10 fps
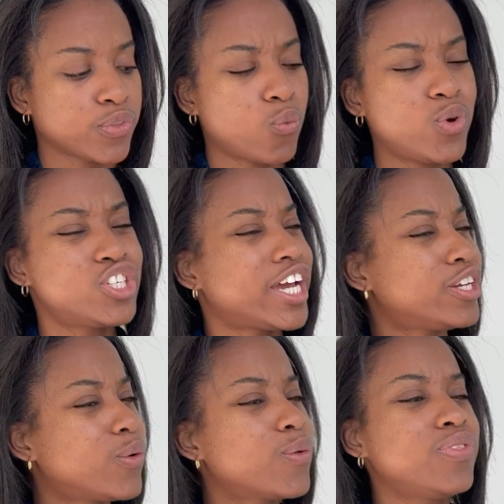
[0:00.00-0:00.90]
which I
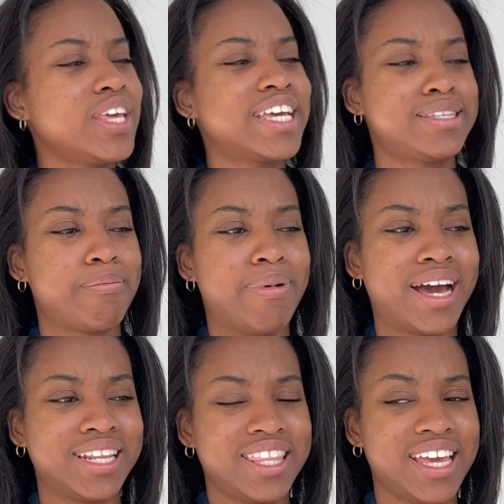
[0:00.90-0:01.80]
don't think is a
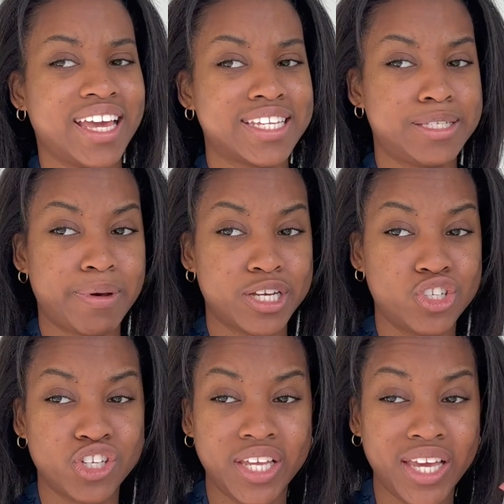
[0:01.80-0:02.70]
bad thing,
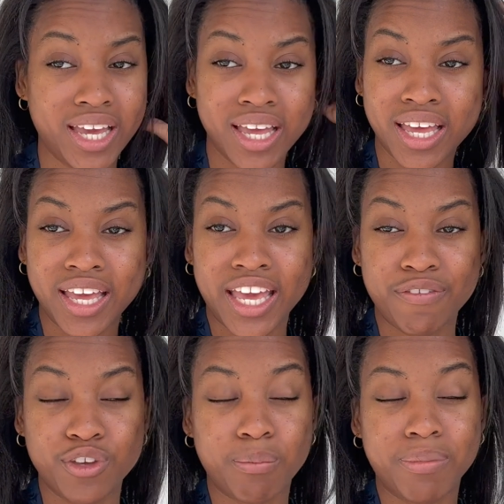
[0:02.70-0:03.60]
especially
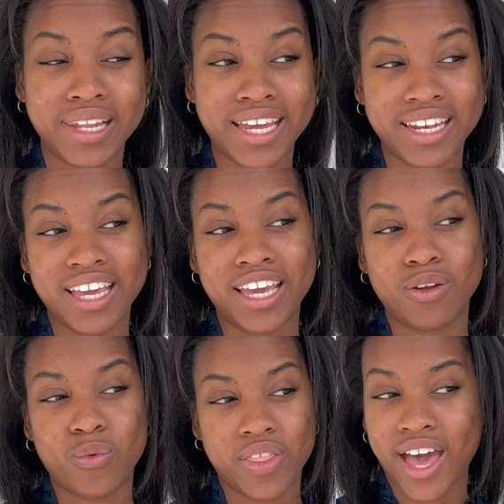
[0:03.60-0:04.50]
if you're blending
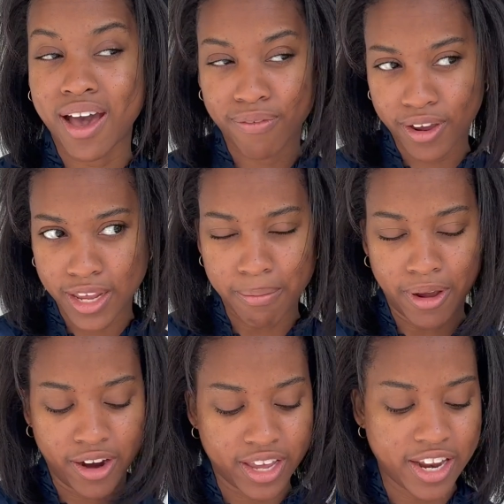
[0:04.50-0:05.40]
it with African
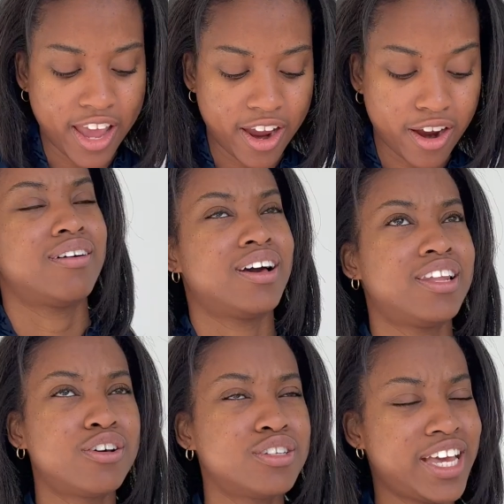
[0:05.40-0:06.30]
American hair.
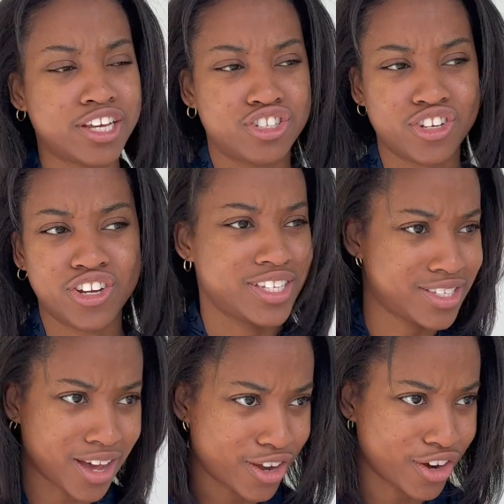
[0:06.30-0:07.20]
A little texture
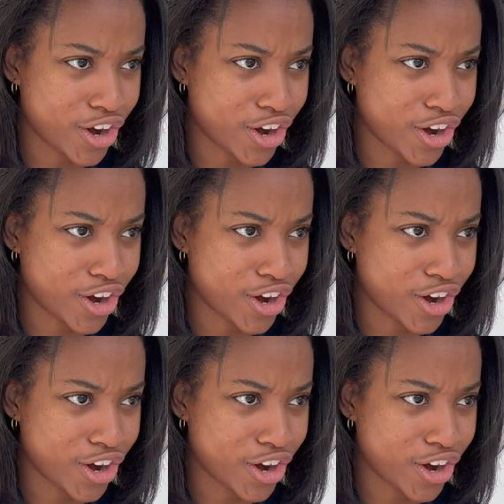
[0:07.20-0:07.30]
is not gonna